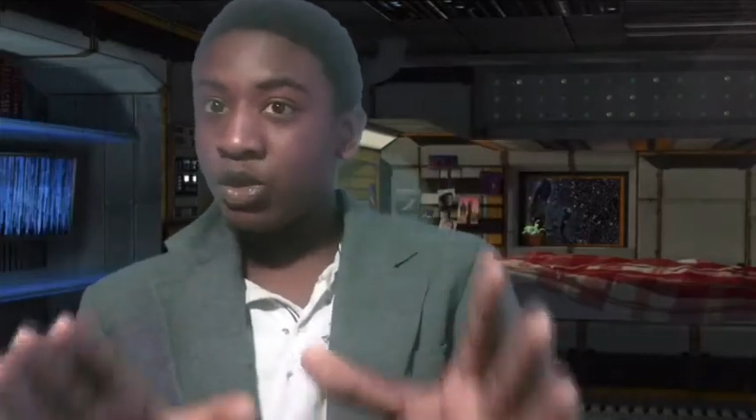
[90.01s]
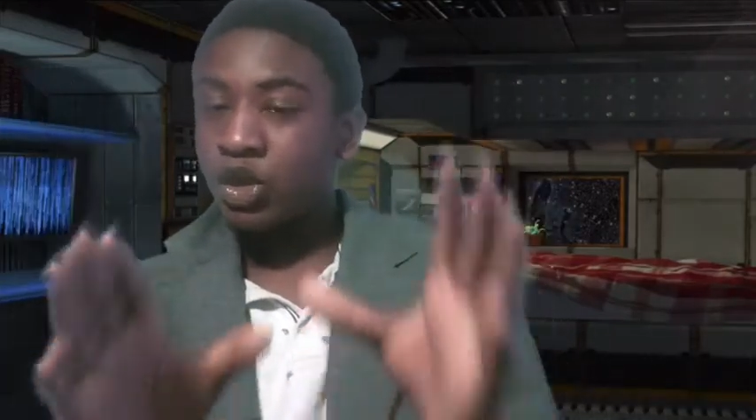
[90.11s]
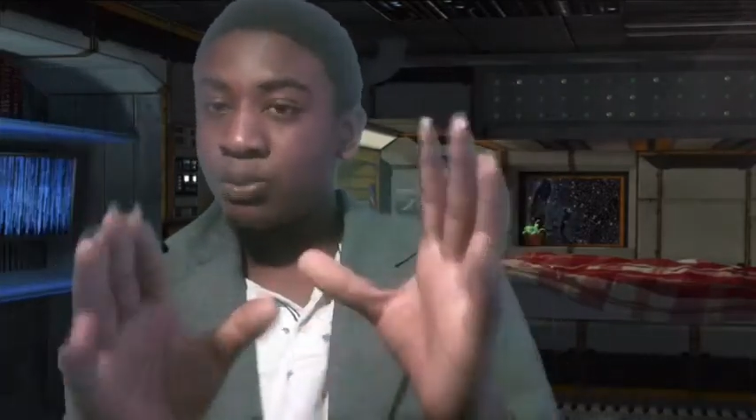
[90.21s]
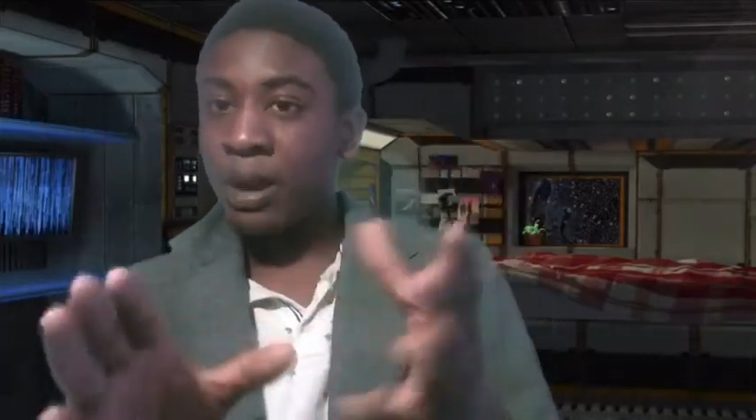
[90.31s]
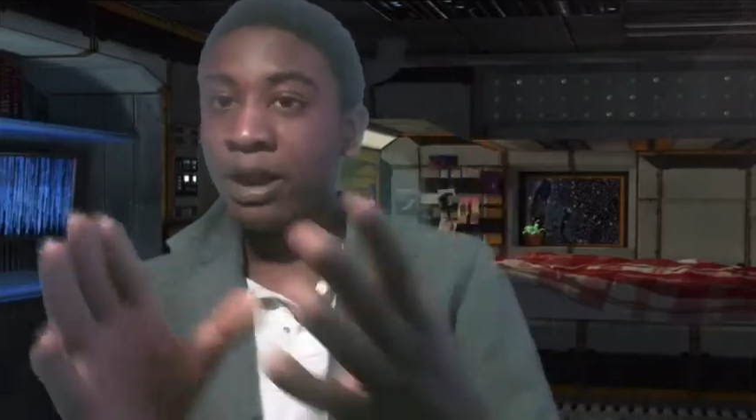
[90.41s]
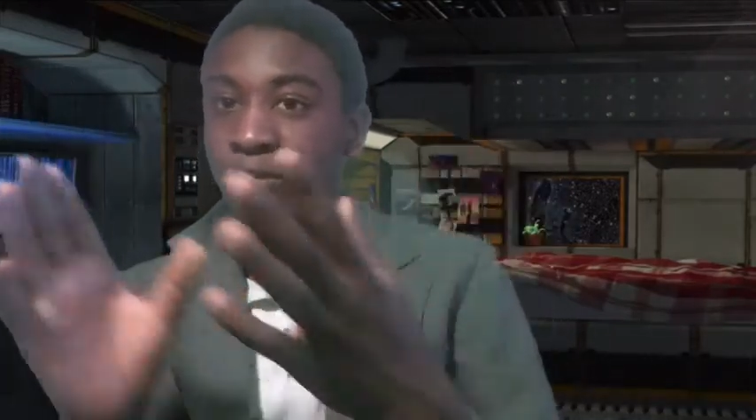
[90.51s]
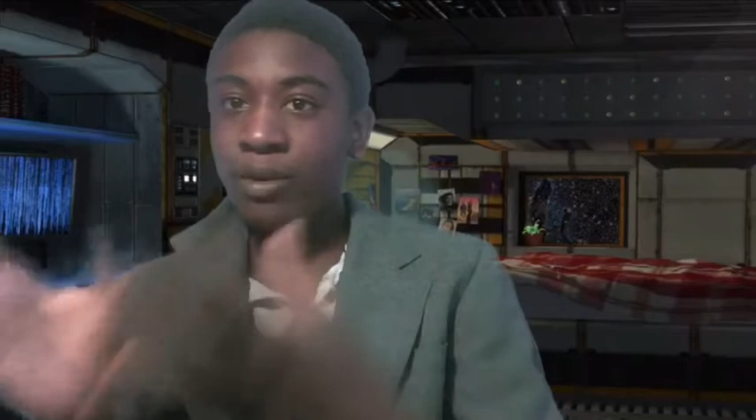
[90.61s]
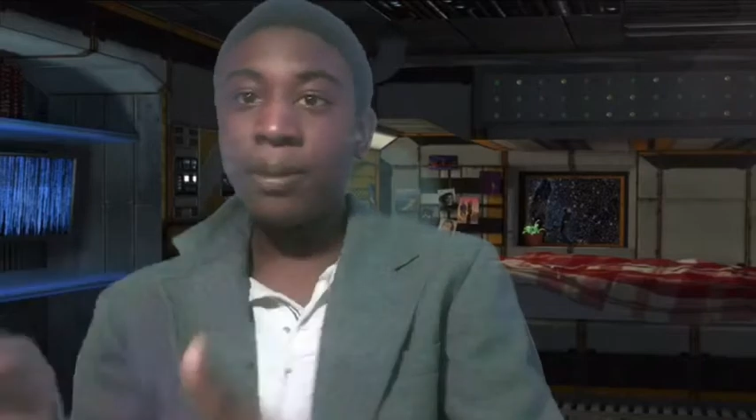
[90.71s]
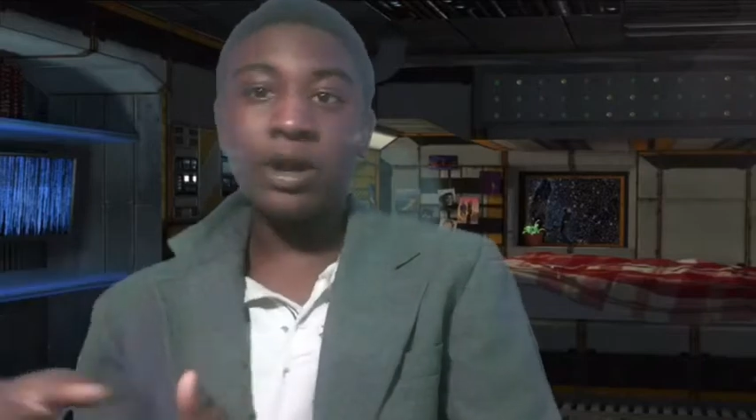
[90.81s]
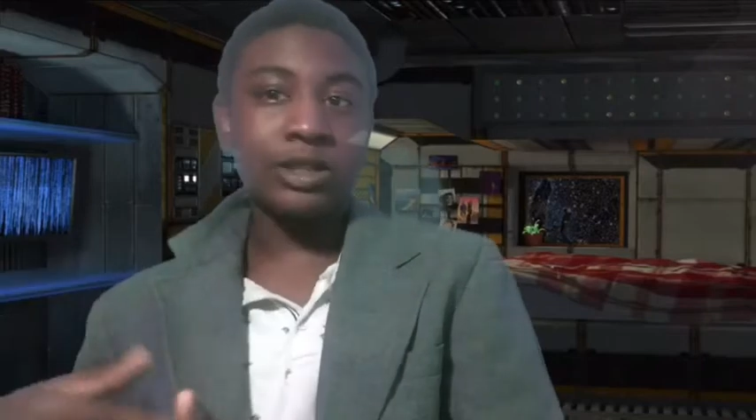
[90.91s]
inspire
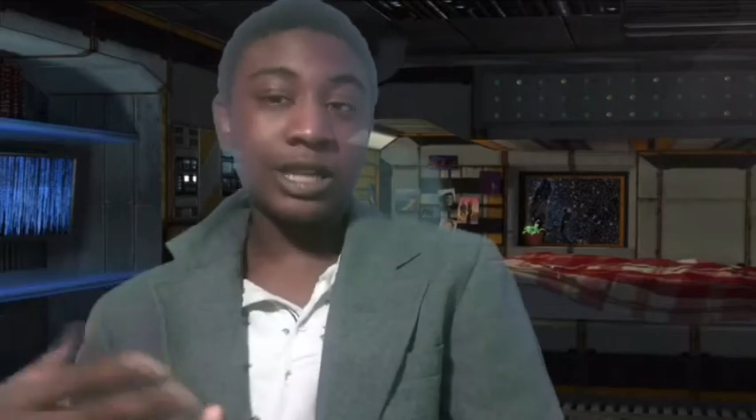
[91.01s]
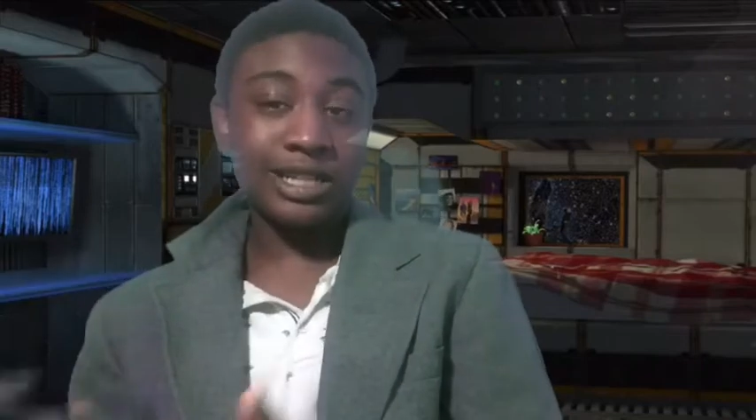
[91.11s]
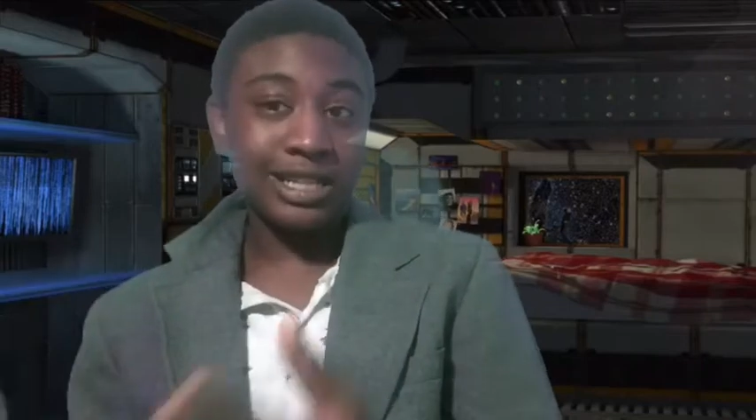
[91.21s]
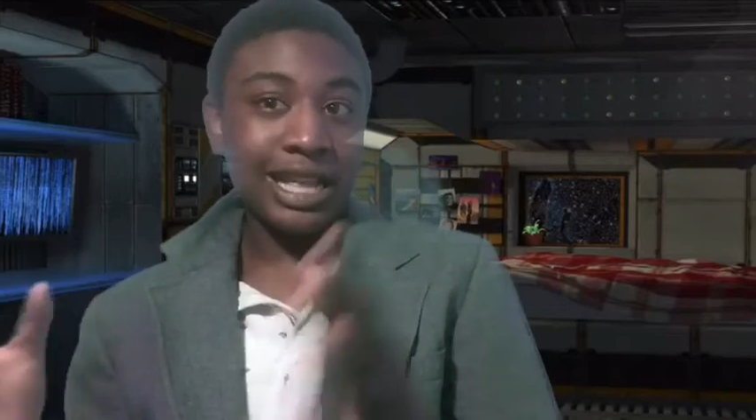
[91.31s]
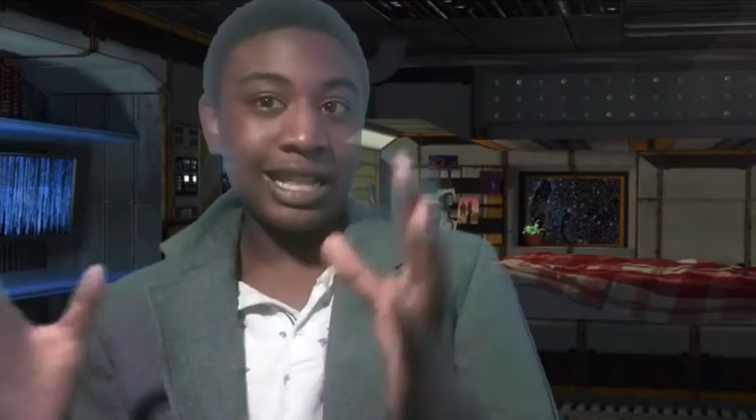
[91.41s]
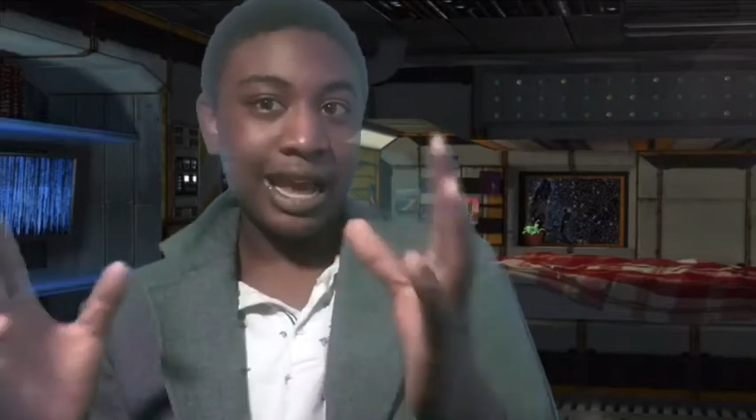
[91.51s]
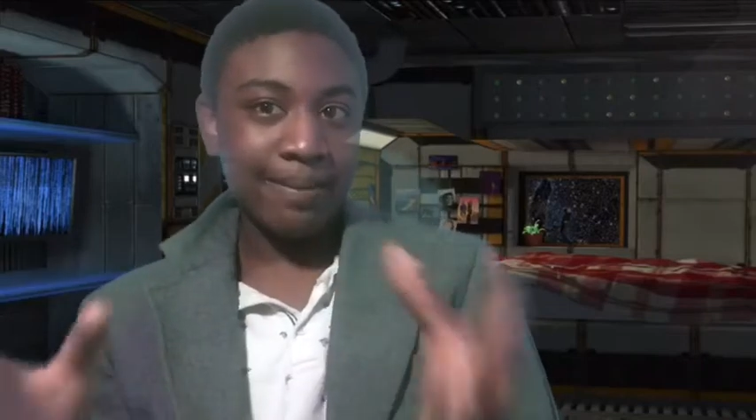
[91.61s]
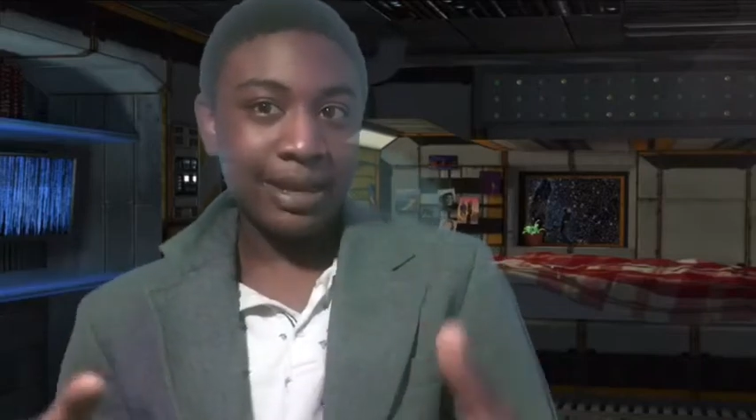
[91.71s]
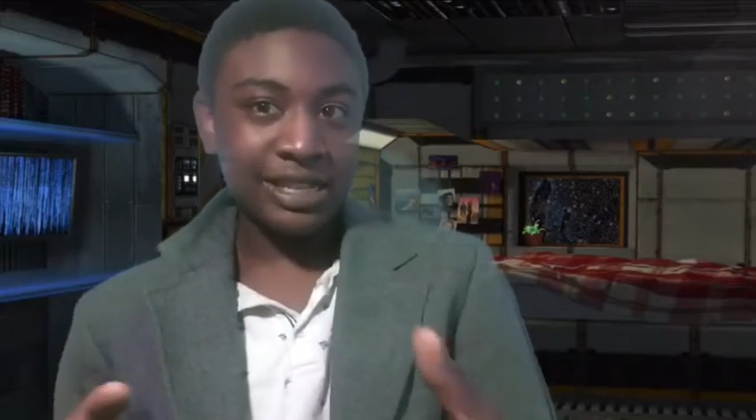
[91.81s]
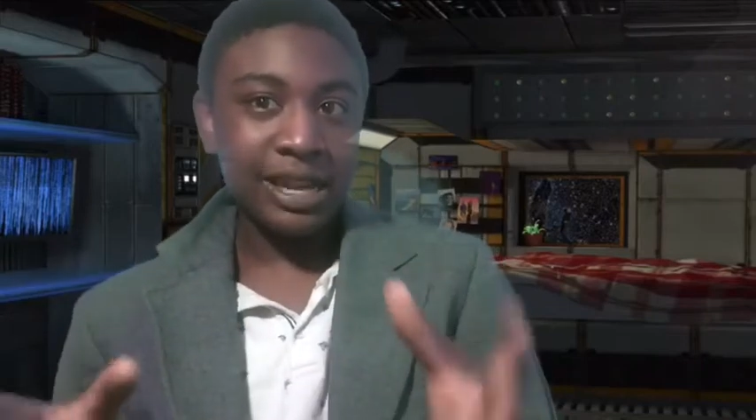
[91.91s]
filmmakers, like I said, I
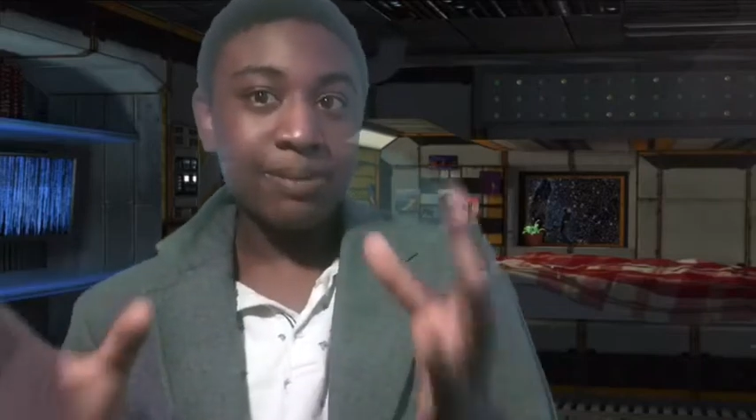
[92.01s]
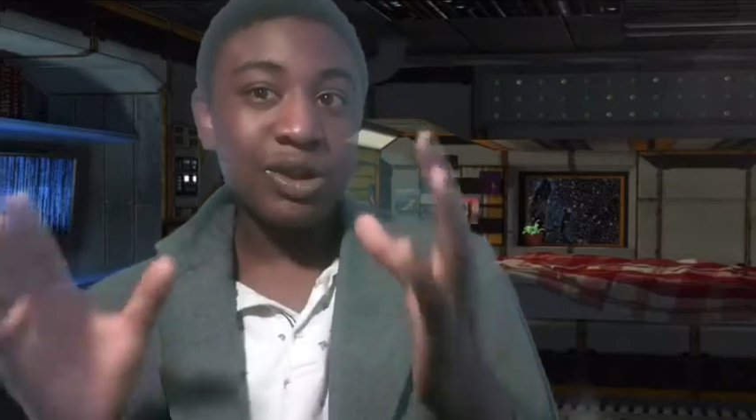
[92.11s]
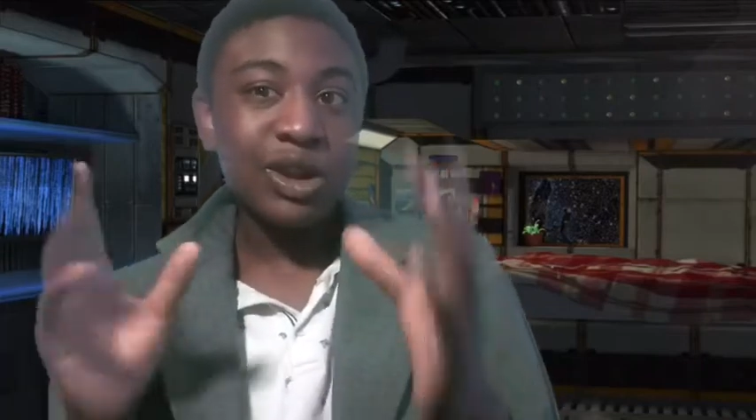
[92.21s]
messed up.